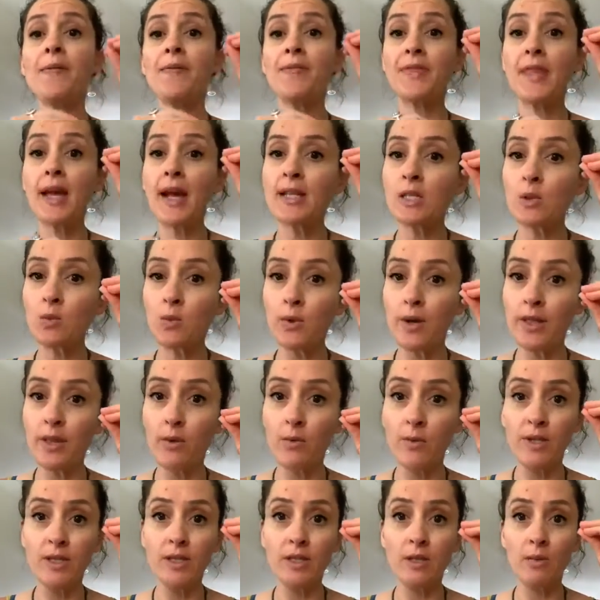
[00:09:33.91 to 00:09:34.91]
That's where the
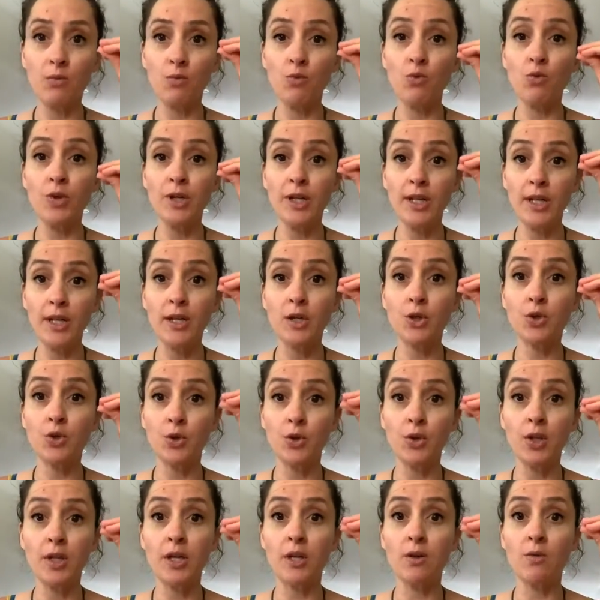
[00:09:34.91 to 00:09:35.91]
wisdom really
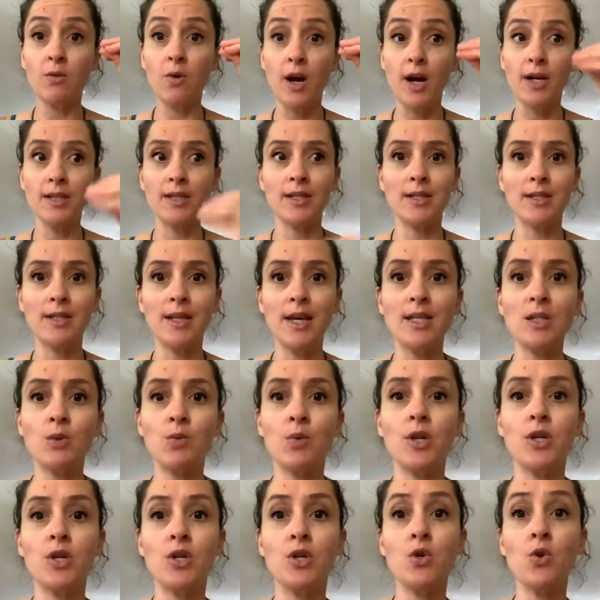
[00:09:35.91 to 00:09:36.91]
truly arises. That's
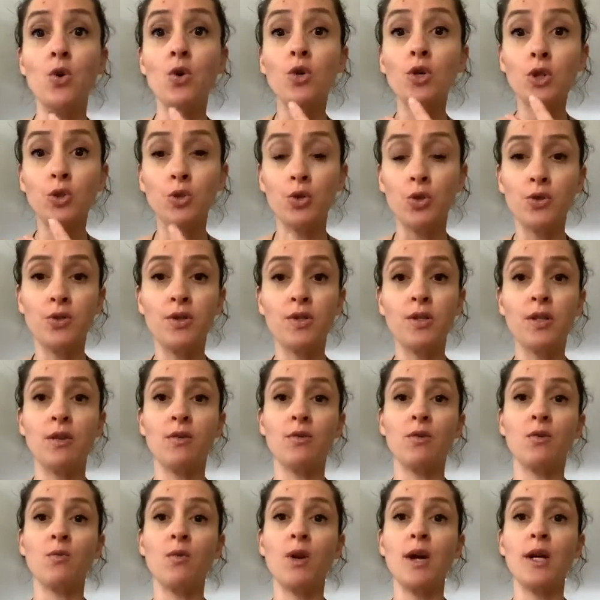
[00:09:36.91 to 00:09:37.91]
where your truth is
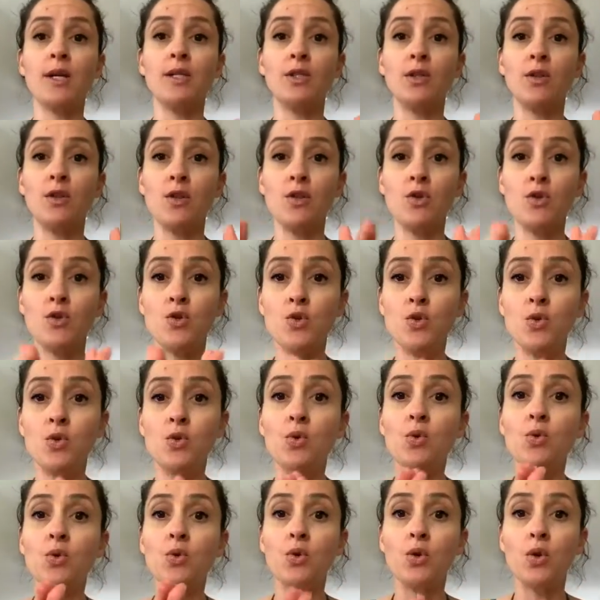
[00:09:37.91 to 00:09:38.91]
going to arise, so that
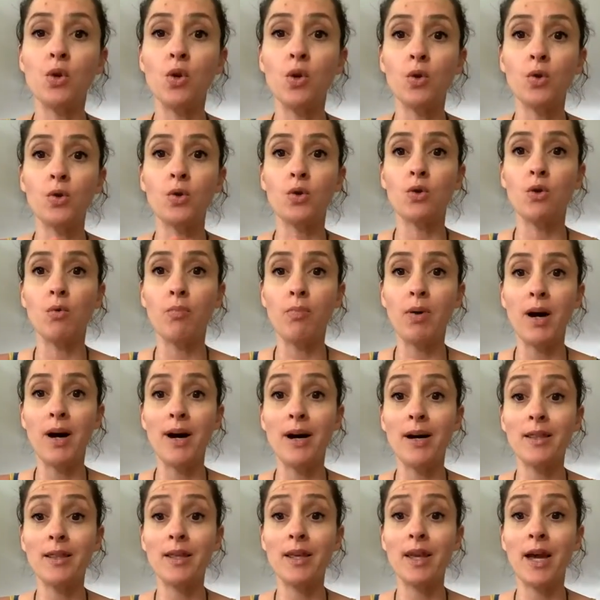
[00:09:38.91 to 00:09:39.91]
you know your
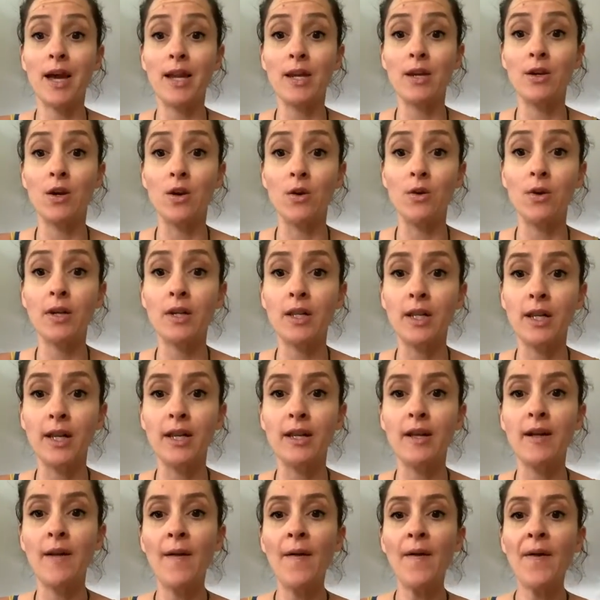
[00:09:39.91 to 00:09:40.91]
path
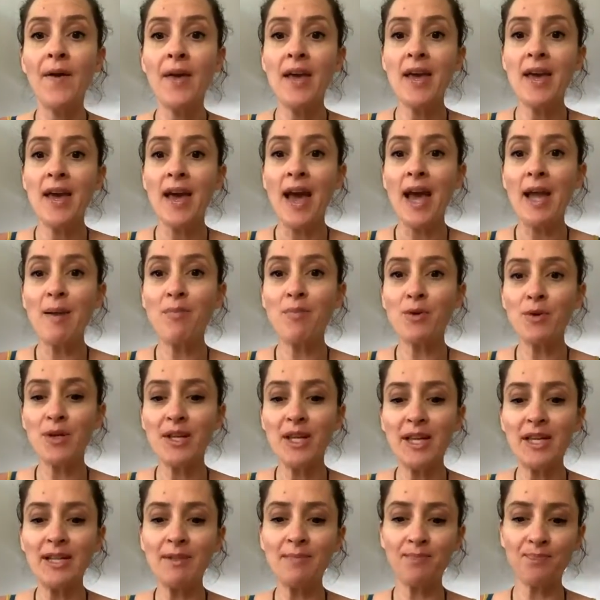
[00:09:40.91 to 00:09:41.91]
categorically. Hey,
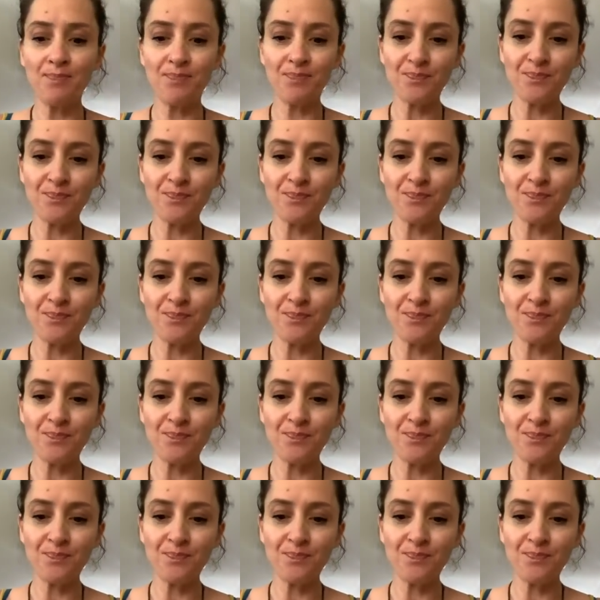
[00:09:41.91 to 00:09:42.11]
Brookie.